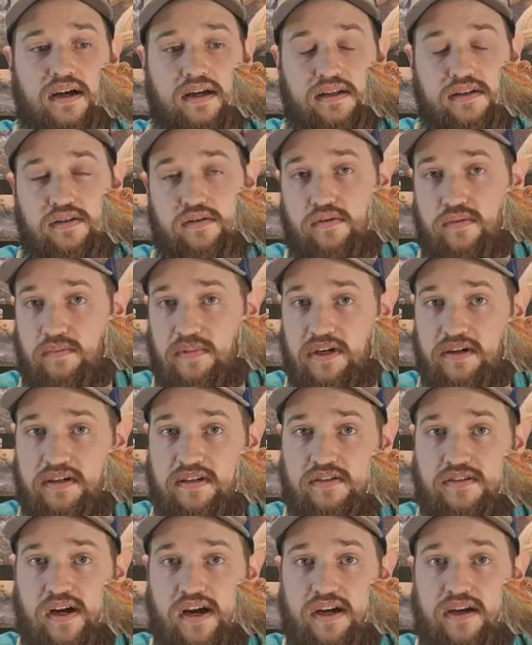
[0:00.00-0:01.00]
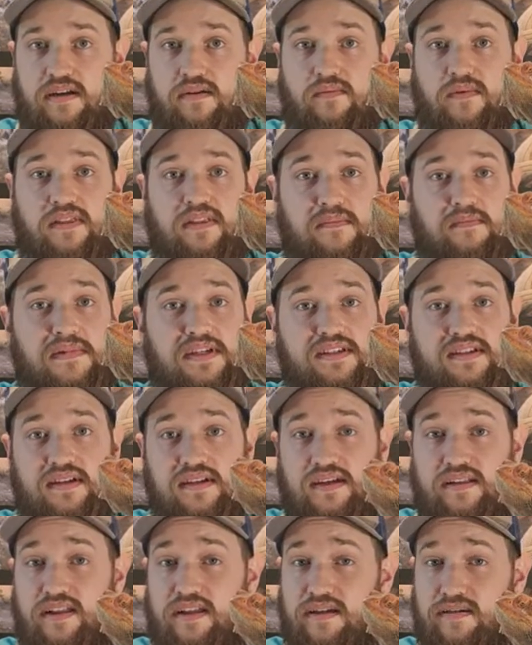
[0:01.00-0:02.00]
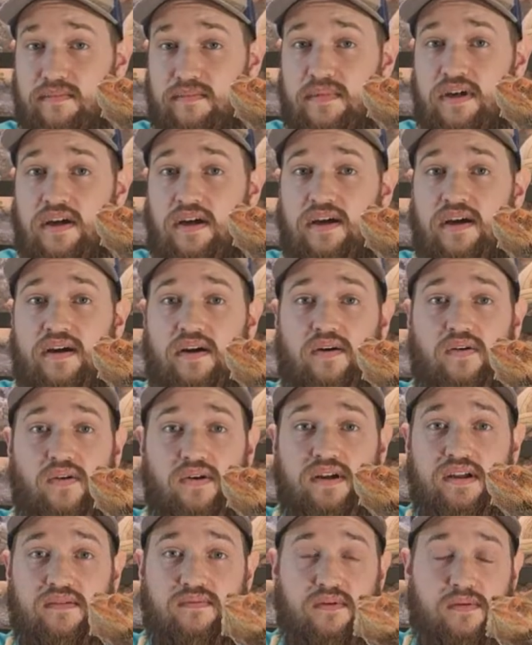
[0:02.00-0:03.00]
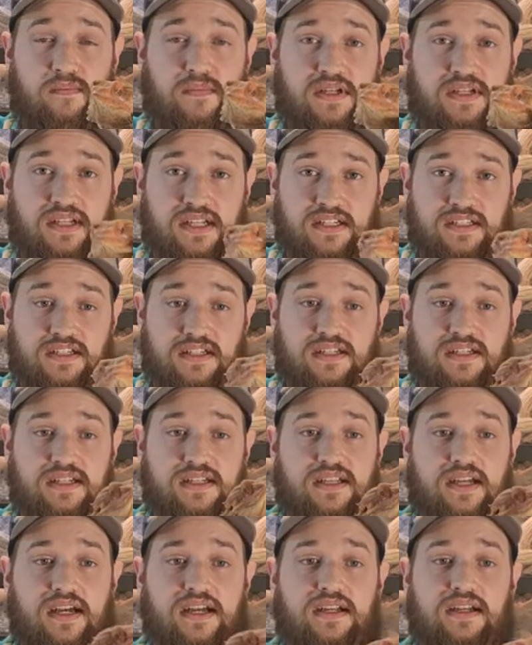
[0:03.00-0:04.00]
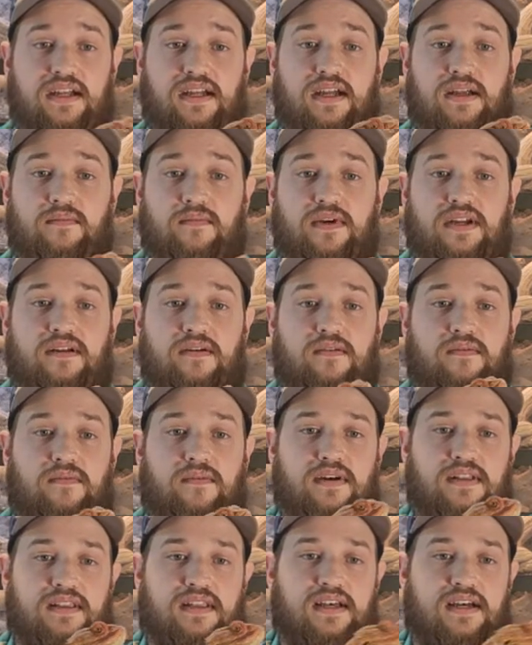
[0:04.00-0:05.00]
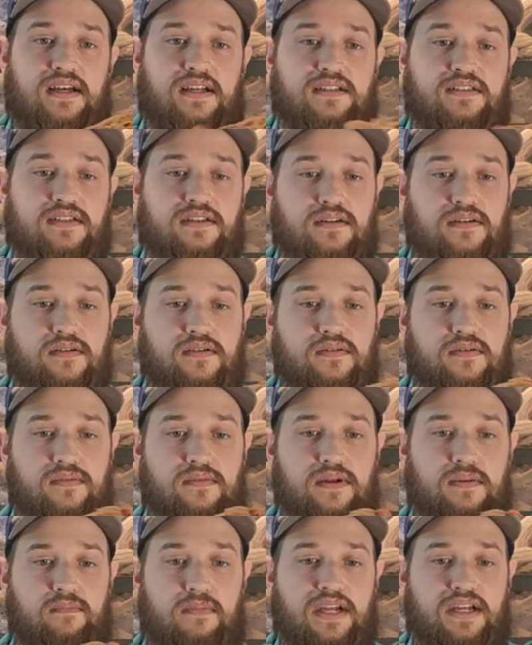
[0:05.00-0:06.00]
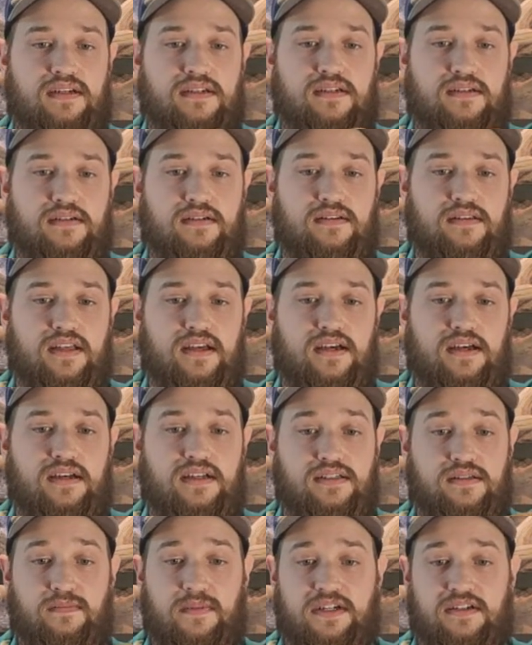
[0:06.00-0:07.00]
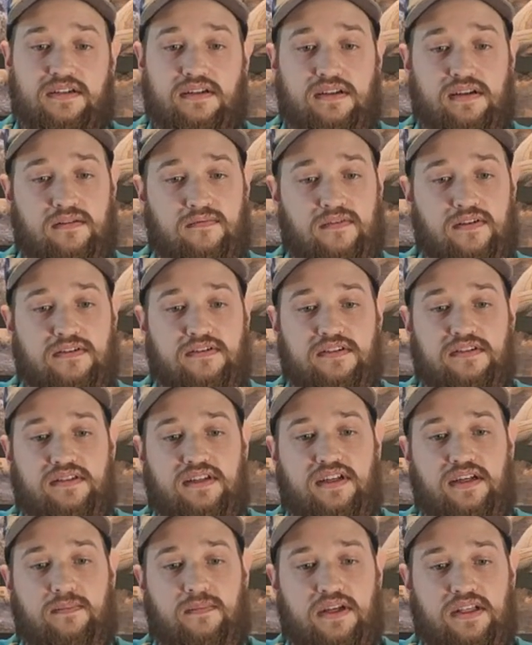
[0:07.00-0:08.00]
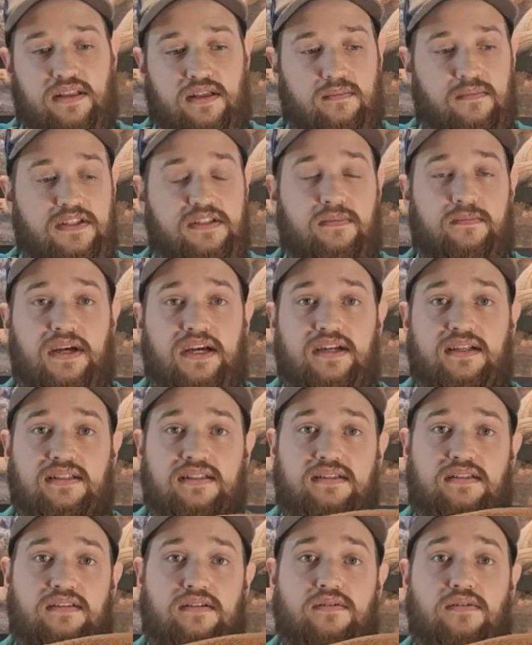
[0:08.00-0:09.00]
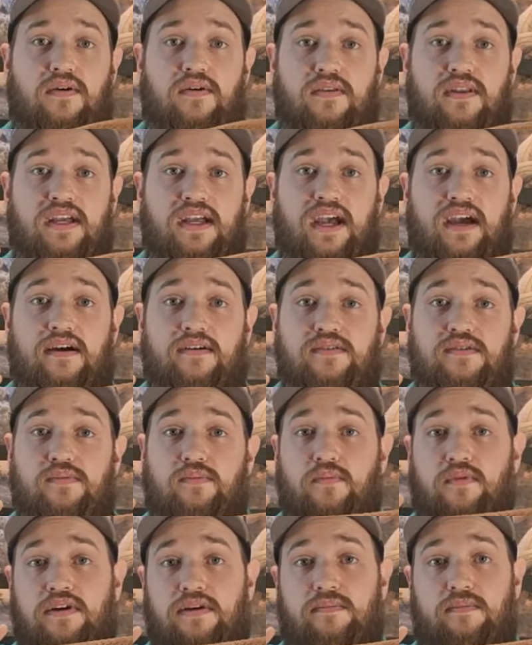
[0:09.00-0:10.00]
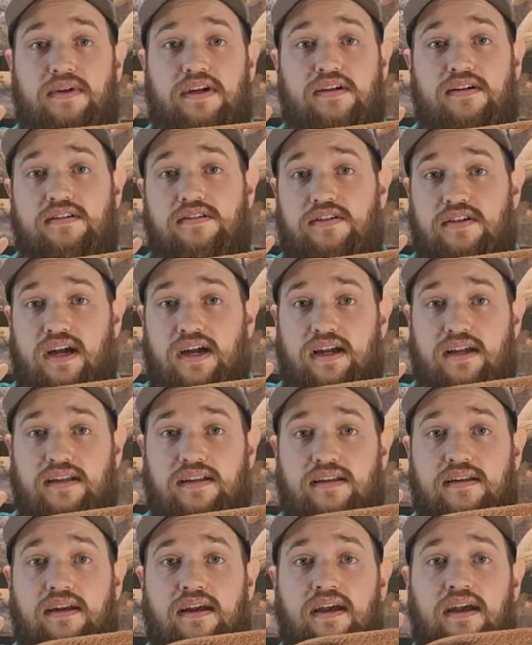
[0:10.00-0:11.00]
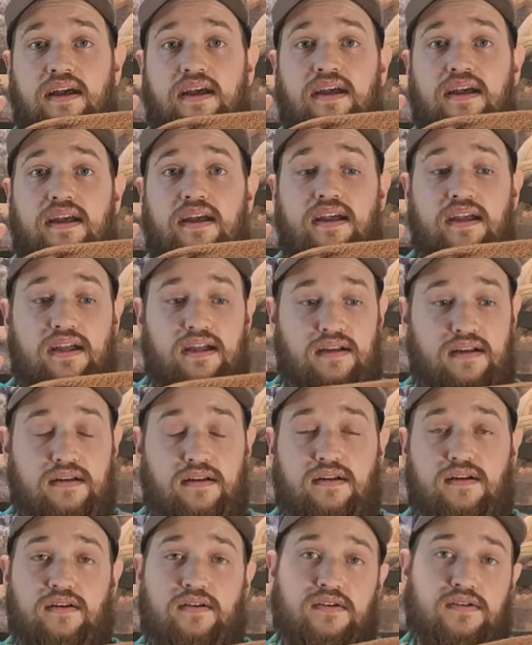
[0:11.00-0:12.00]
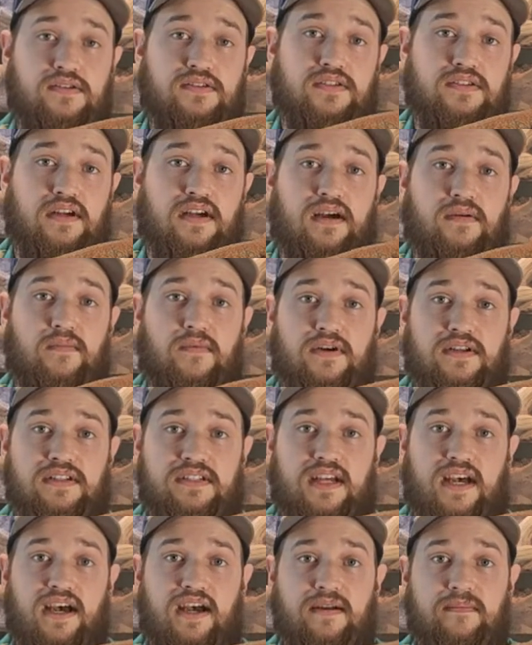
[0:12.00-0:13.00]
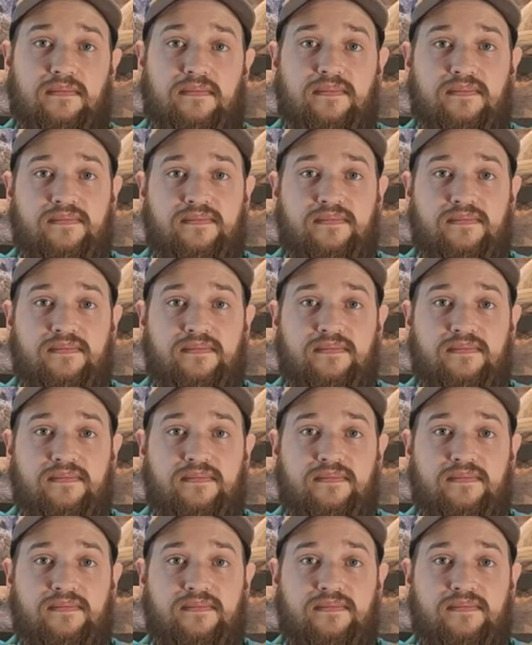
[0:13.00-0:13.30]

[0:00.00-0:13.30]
to a bearded dragon with a missing limb or even potentially dead, and we don't want that. So make sure that, especially if you're just keeping them as pets, to only house one bearded dragon in an enclosure at one time.